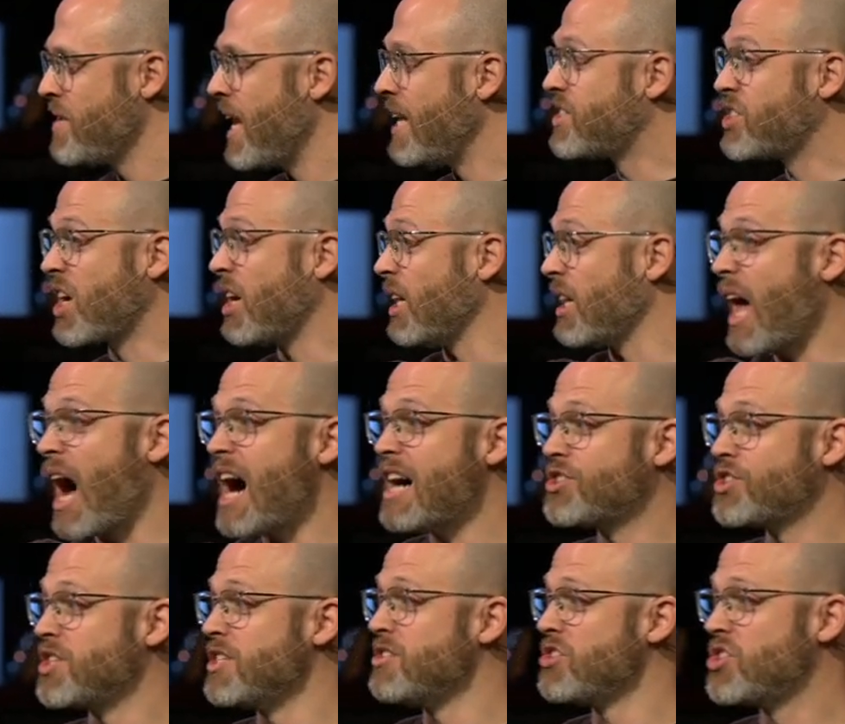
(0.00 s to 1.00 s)
It's
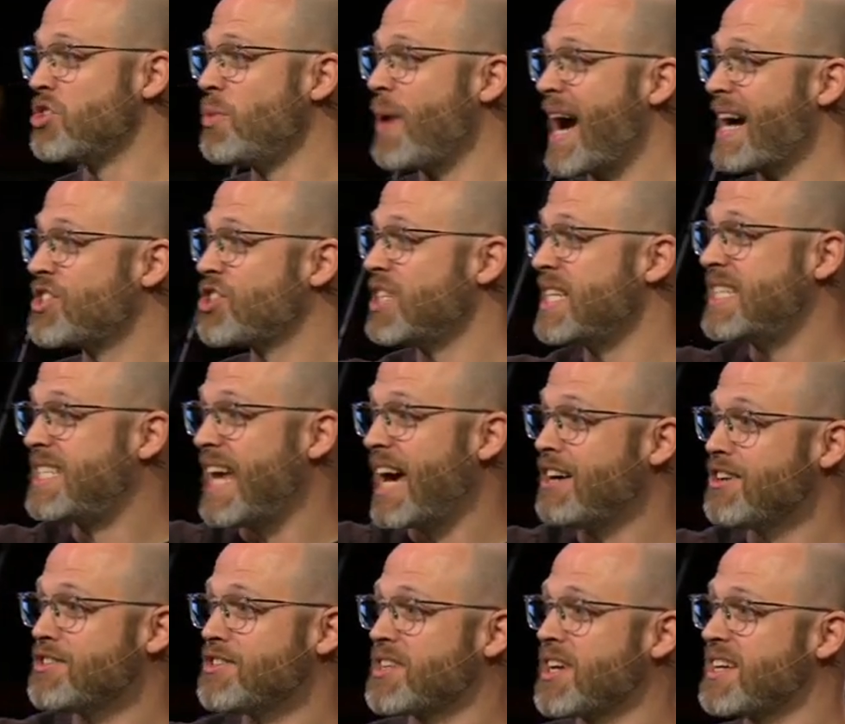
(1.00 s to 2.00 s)
Colossians who actually
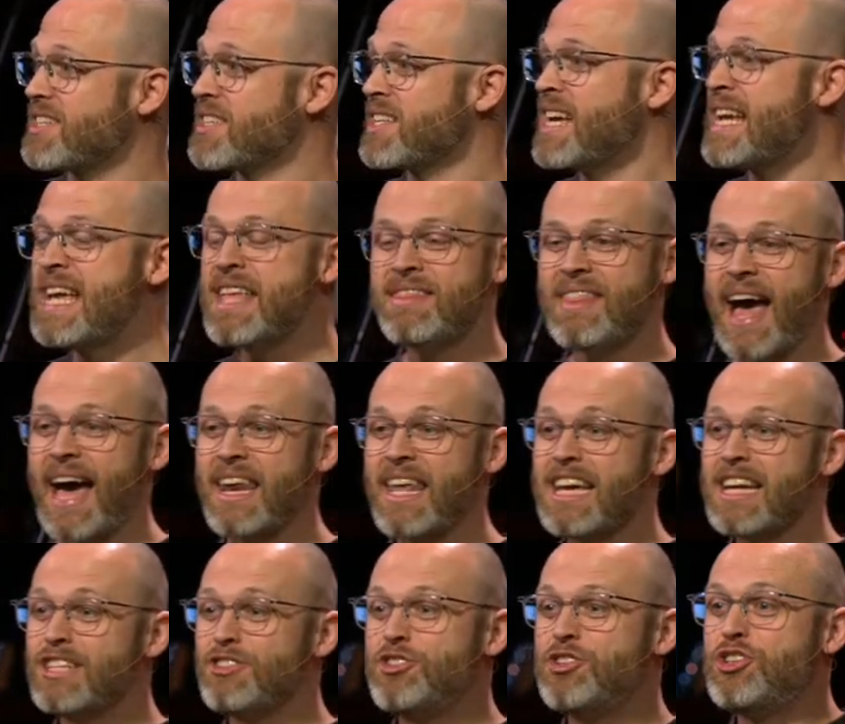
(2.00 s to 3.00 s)
tells us
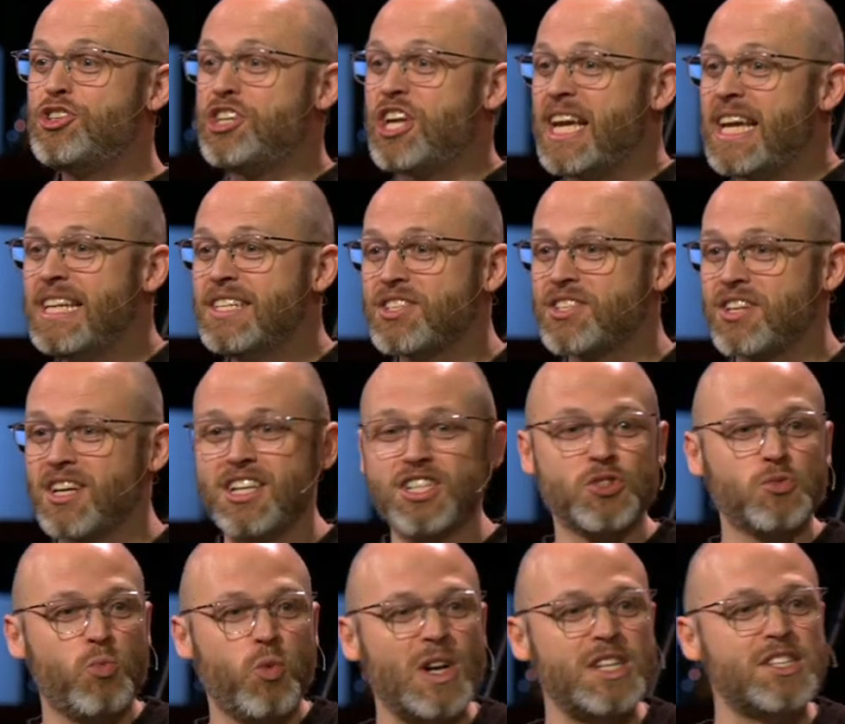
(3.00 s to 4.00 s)
that Jesus